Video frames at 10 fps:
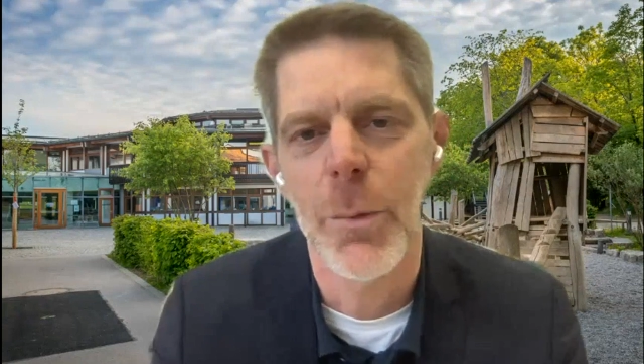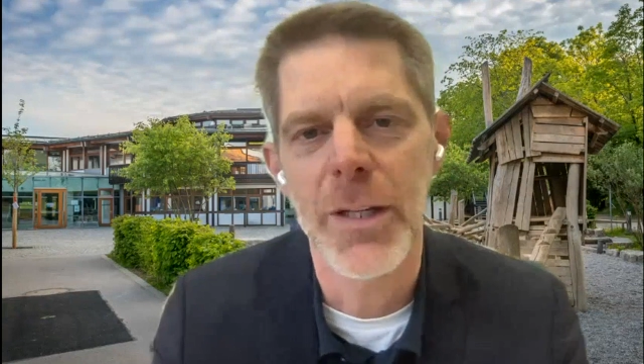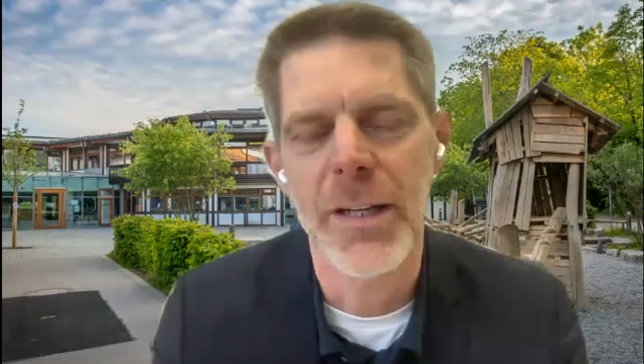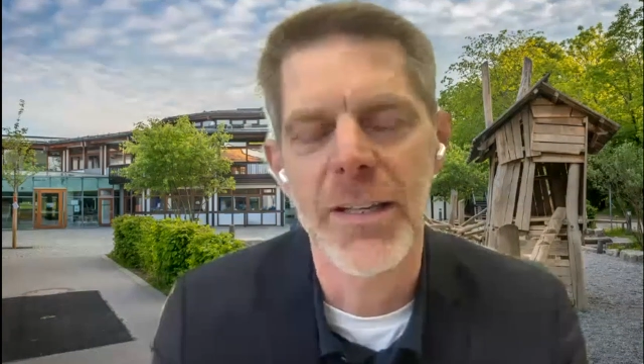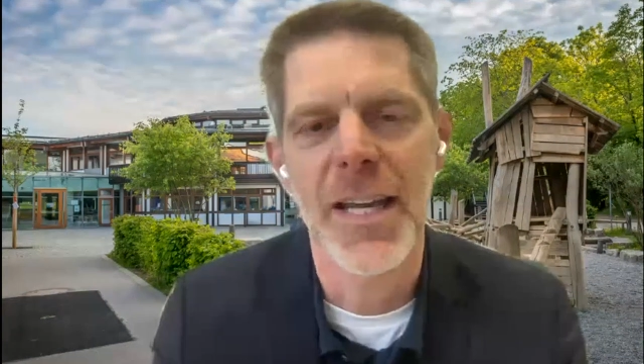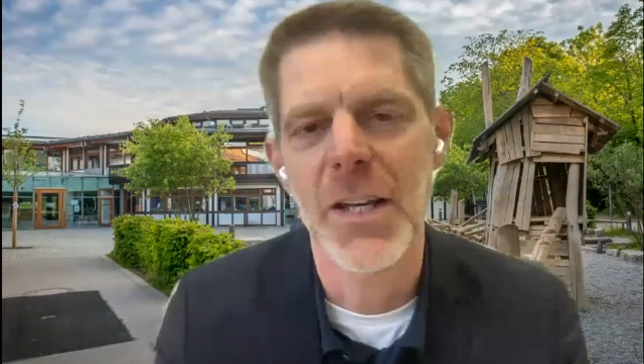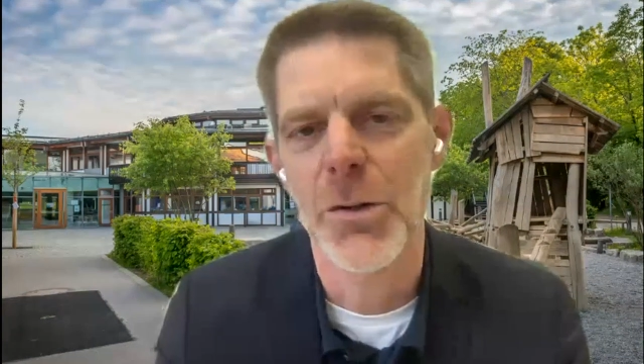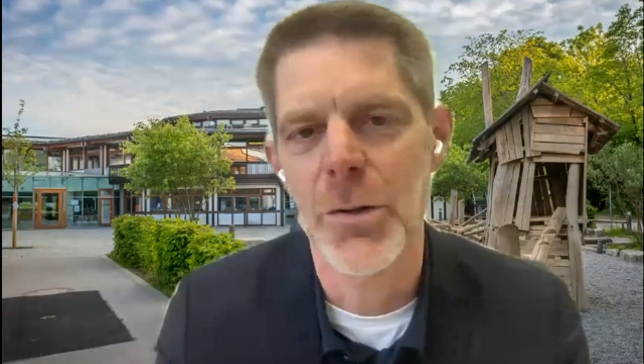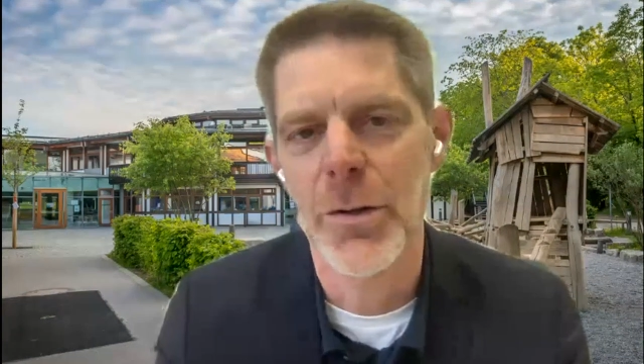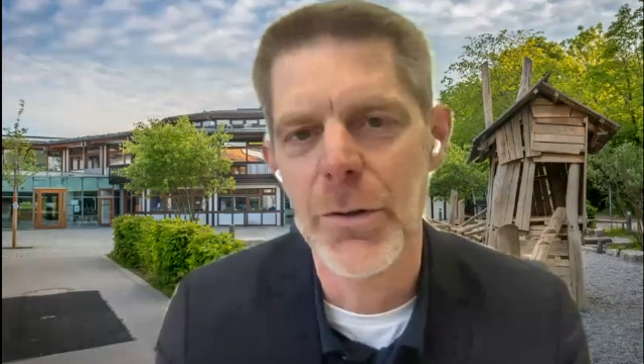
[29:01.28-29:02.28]
one
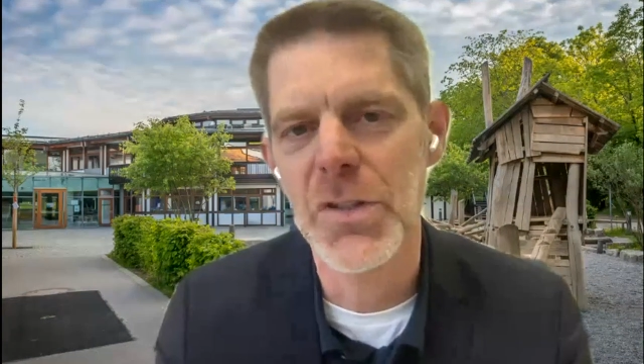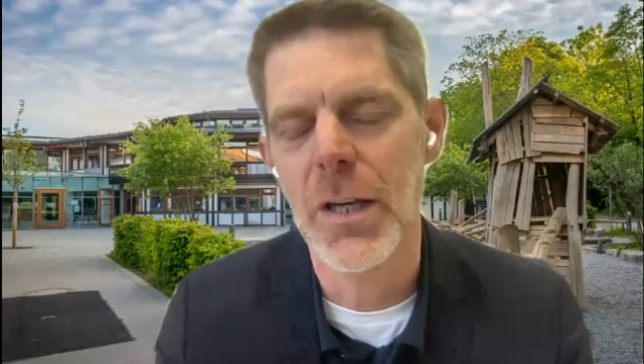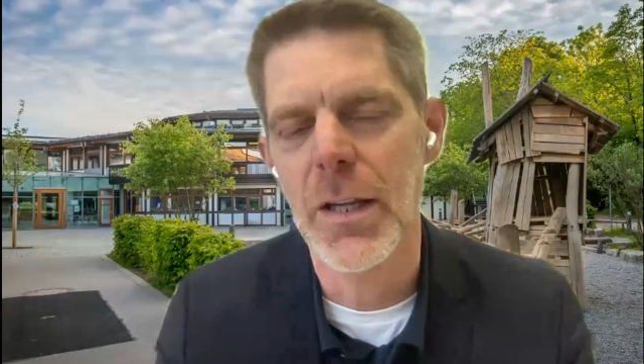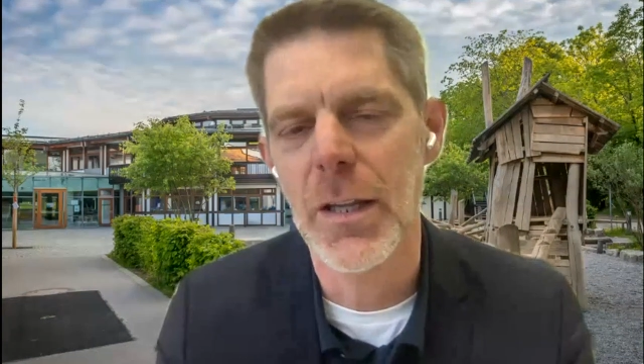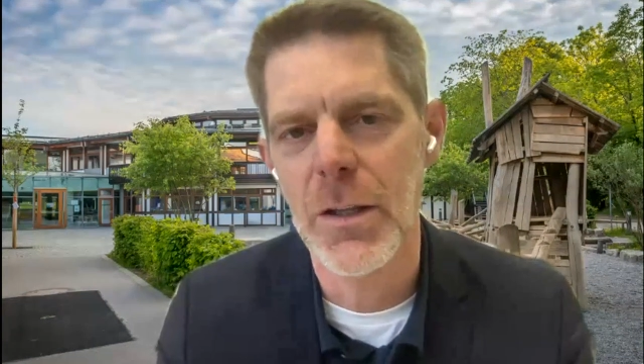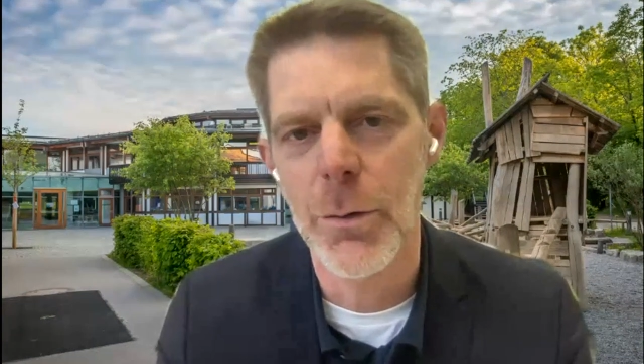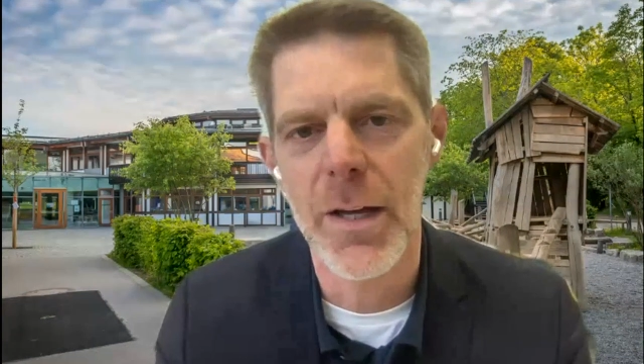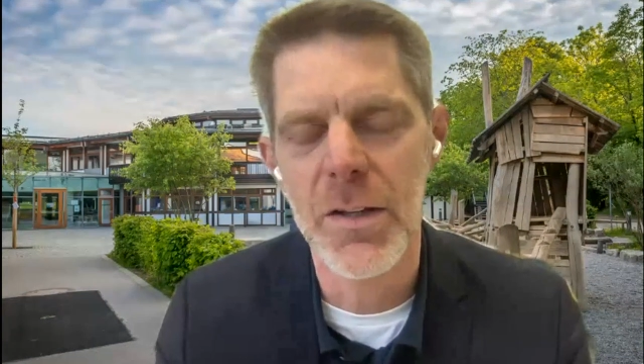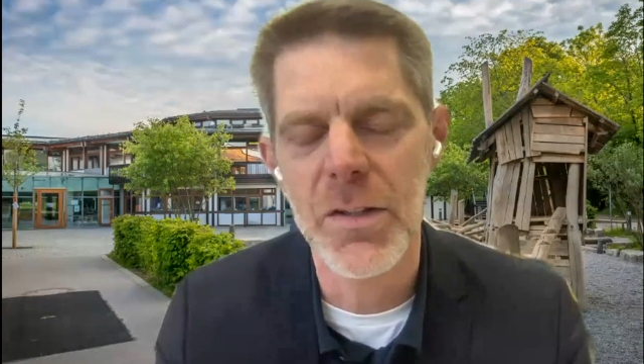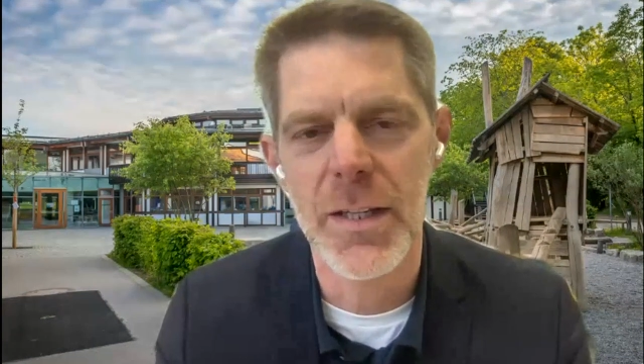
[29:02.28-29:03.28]
attending university
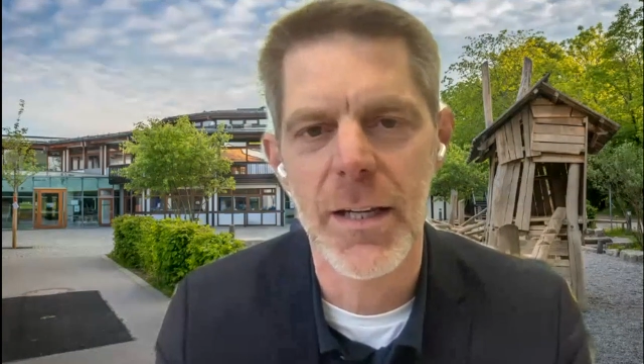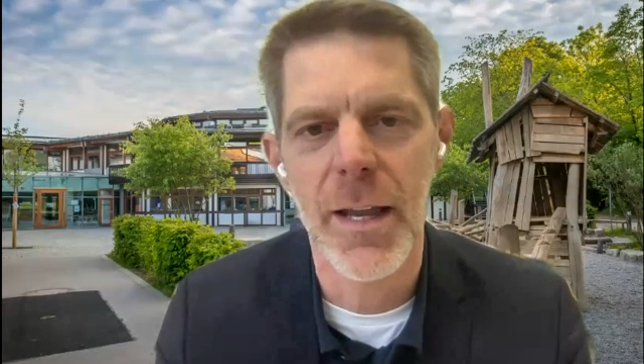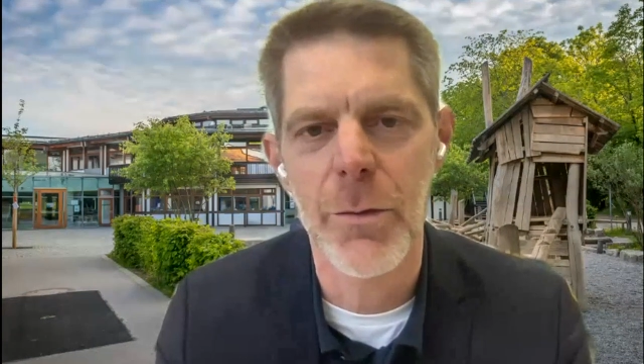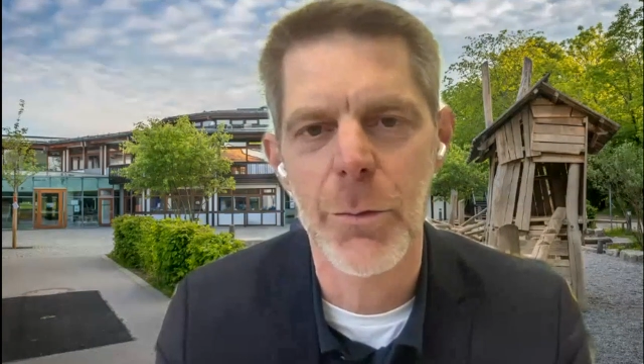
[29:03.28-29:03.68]
in the U.S.